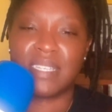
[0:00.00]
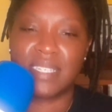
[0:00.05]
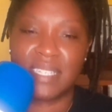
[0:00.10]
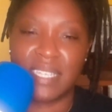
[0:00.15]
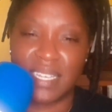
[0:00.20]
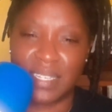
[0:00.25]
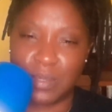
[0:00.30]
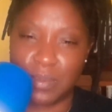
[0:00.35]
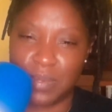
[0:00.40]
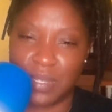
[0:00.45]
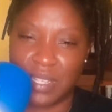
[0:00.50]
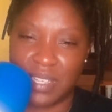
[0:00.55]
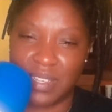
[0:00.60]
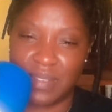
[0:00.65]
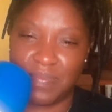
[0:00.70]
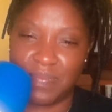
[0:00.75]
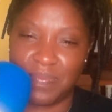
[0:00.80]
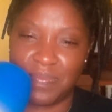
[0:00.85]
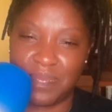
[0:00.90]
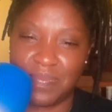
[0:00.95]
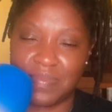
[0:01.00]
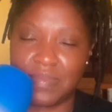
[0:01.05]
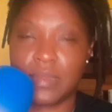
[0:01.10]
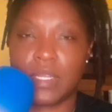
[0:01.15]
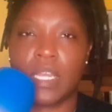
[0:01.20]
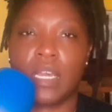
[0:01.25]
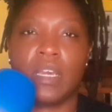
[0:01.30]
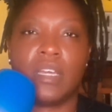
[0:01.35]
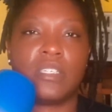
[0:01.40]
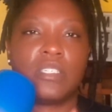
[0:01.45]
success with it.
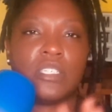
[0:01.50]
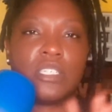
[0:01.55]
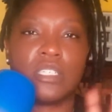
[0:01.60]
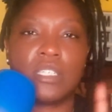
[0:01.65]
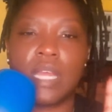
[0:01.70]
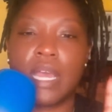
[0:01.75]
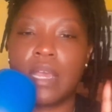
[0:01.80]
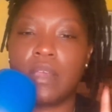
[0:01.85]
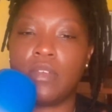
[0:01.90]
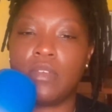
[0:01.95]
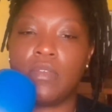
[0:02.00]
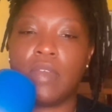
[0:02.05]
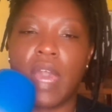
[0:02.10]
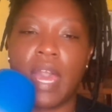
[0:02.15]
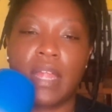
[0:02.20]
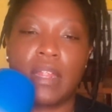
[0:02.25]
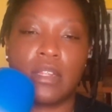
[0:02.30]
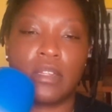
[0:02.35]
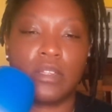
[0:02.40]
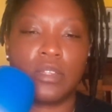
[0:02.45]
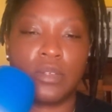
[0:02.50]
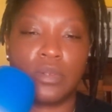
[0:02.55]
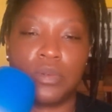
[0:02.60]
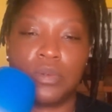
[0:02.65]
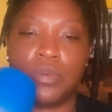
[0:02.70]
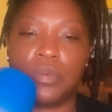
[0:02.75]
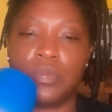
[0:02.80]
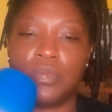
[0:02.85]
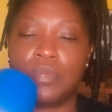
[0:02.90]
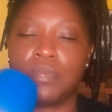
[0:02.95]
It's just that you got to
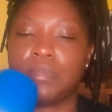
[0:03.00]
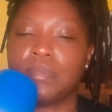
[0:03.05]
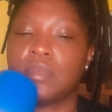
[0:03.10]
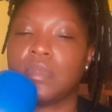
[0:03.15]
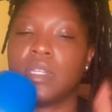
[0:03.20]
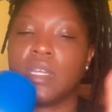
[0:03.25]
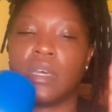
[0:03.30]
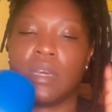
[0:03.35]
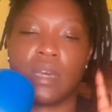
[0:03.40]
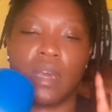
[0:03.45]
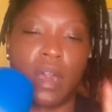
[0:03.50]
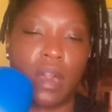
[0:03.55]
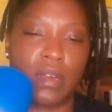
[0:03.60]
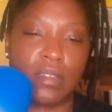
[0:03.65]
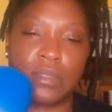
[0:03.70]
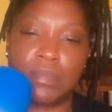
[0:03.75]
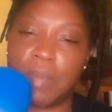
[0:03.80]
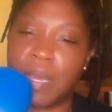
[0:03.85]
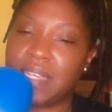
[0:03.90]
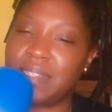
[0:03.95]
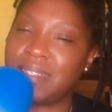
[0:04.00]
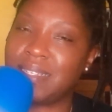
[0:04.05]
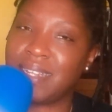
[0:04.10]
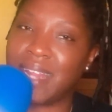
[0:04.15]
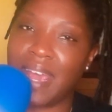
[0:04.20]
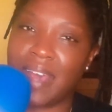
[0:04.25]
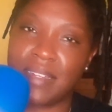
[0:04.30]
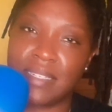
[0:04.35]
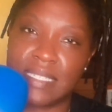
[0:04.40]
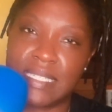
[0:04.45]
do a cost-based
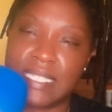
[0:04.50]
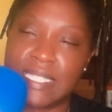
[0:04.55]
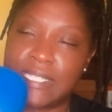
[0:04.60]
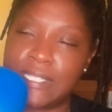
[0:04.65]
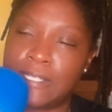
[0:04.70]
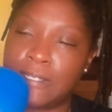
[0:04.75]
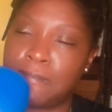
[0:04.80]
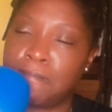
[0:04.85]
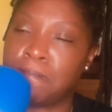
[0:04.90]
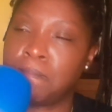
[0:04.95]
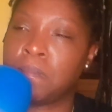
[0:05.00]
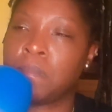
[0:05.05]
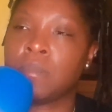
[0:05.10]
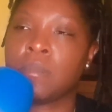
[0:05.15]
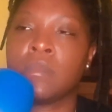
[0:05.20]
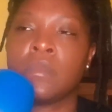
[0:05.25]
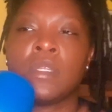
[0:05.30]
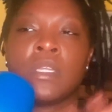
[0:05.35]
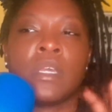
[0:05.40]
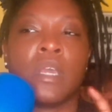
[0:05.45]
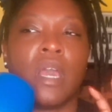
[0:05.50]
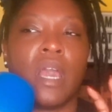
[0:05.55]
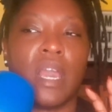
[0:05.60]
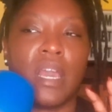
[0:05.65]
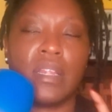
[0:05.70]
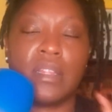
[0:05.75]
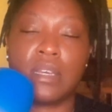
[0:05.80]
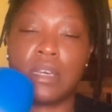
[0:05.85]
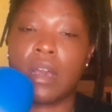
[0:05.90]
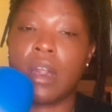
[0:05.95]
analysis,
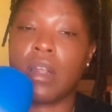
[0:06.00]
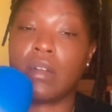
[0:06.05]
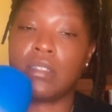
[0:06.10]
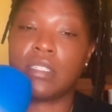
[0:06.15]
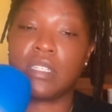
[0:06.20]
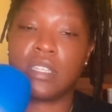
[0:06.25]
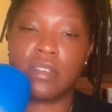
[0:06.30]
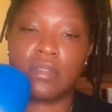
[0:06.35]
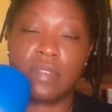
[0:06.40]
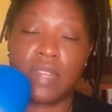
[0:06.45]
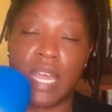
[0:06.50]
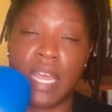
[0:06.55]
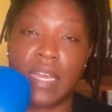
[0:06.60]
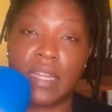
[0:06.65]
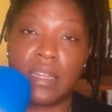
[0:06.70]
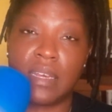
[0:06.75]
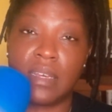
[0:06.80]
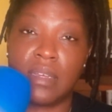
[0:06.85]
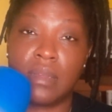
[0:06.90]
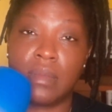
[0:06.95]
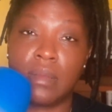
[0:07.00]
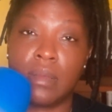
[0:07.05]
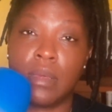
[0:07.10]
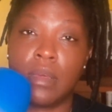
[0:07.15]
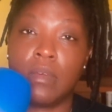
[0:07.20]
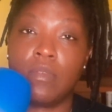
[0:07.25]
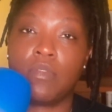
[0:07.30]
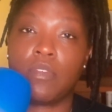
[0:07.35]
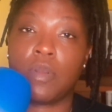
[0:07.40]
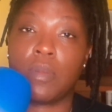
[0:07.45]
and the cost of dating
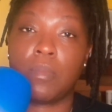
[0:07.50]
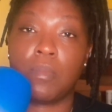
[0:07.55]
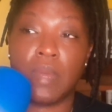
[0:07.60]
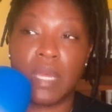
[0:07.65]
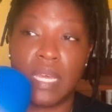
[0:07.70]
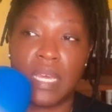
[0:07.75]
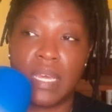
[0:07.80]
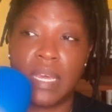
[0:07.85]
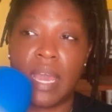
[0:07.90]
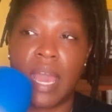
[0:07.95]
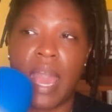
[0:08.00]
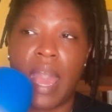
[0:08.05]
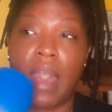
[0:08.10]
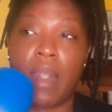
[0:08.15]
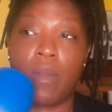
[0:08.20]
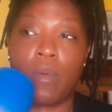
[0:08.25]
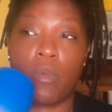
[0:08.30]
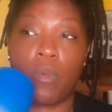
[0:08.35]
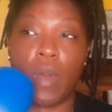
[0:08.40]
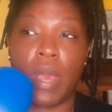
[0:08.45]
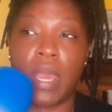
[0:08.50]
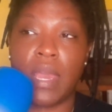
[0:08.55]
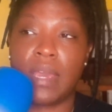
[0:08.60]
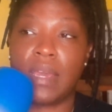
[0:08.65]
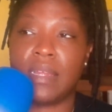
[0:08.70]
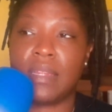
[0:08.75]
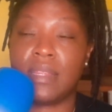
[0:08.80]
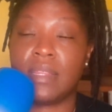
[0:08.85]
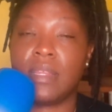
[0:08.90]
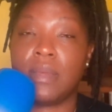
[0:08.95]
for me
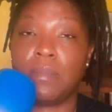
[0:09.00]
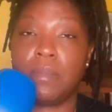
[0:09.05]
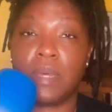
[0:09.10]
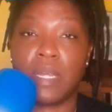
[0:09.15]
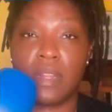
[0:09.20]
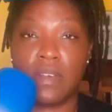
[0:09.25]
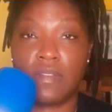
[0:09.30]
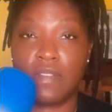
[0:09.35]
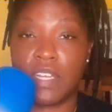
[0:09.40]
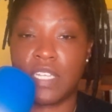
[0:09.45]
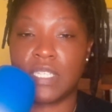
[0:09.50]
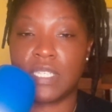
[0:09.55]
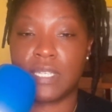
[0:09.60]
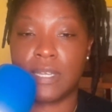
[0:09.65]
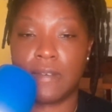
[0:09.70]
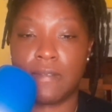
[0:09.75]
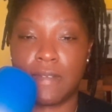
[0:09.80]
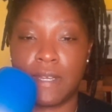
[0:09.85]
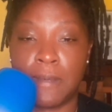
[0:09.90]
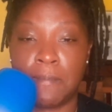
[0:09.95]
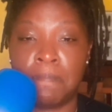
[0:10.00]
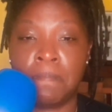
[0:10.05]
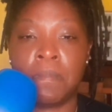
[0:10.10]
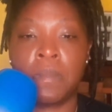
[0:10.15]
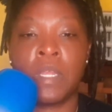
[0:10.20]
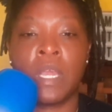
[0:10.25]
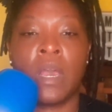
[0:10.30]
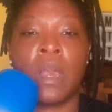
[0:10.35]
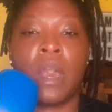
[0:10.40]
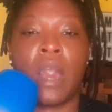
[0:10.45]
outweighed the benefits of it.
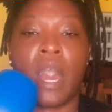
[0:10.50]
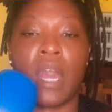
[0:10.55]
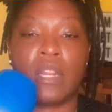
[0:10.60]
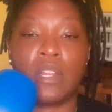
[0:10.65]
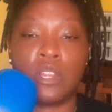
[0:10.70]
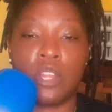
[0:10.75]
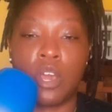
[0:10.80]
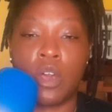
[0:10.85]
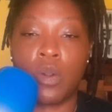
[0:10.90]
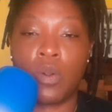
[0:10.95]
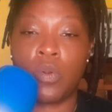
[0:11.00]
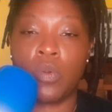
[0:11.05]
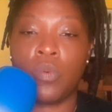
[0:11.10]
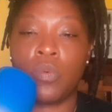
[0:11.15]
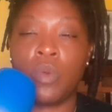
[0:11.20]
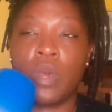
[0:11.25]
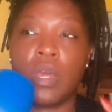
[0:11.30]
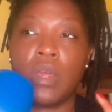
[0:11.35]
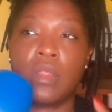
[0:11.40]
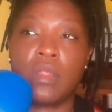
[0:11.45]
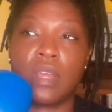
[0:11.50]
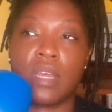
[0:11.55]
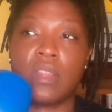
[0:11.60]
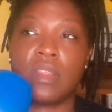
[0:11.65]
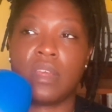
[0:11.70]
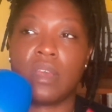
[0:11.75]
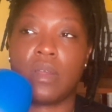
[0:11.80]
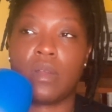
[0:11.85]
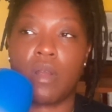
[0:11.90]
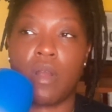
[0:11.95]
I know
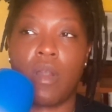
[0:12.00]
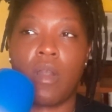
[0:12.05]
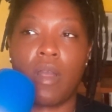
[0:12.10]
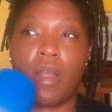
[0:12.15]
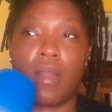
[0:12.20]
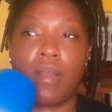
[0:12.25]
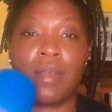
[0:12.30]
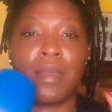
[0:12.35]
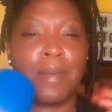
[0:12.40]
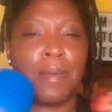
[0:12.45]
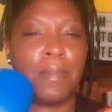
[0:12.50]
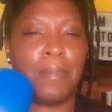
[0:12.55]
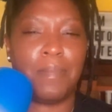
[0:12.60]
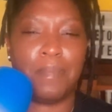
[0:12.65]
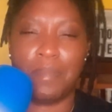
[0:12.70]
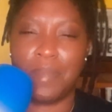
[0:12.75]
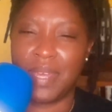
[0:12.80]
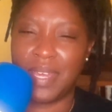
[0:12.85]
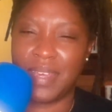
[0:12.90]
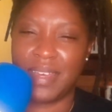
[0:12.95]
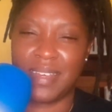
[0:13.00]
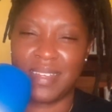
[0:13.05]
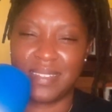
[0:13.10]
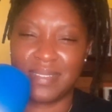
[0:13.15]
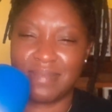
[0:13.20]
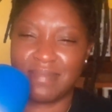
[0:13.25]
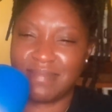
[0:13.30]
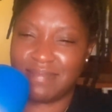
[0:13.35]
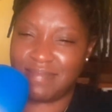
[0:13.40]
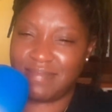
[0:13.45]
that there are
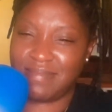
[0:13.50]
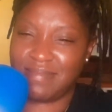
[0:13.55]
men